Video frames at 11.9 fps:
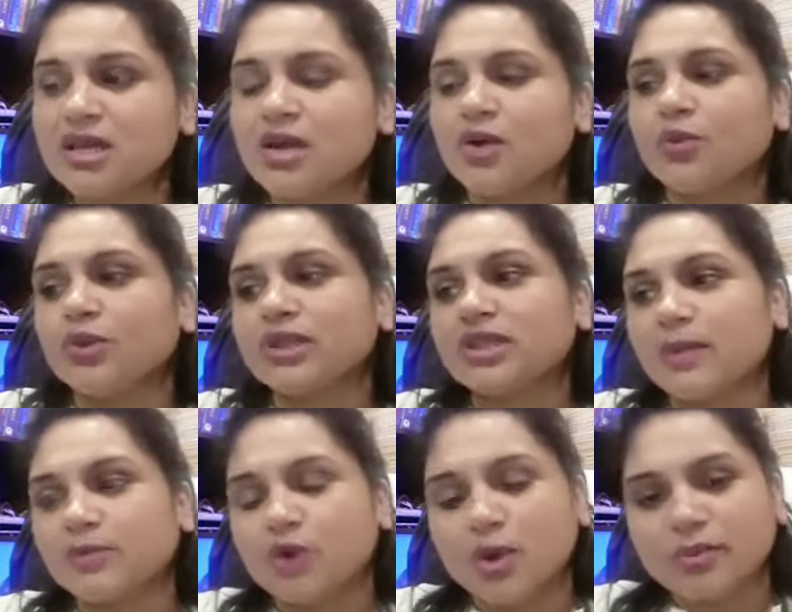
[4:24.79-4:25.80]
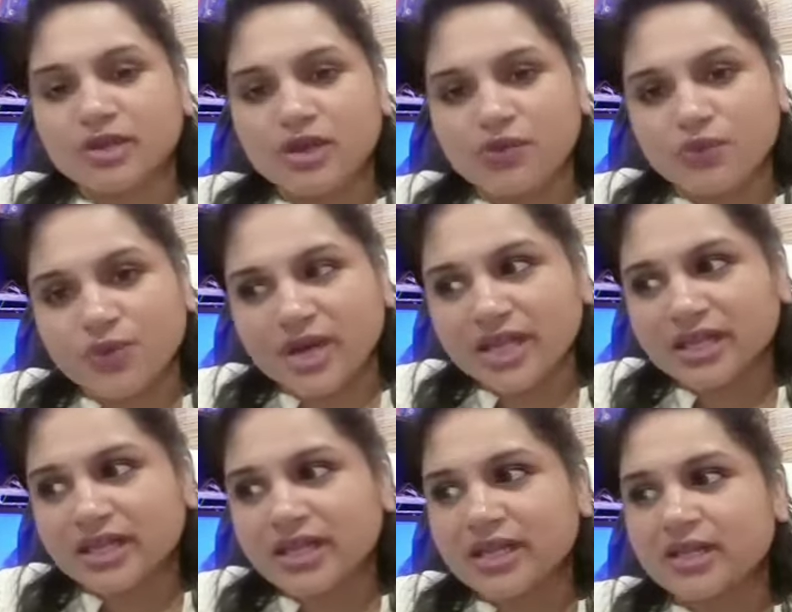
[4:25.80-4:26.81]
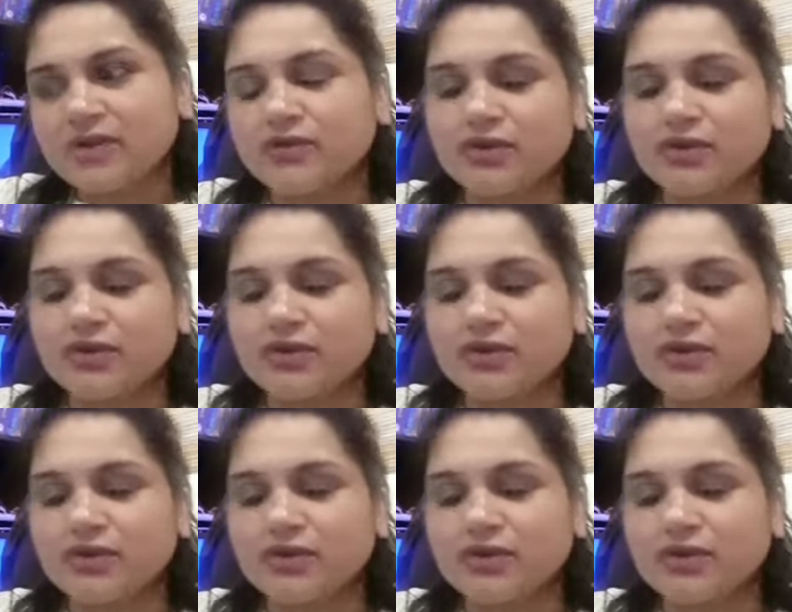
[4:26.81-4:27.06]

with abdominal weight gain,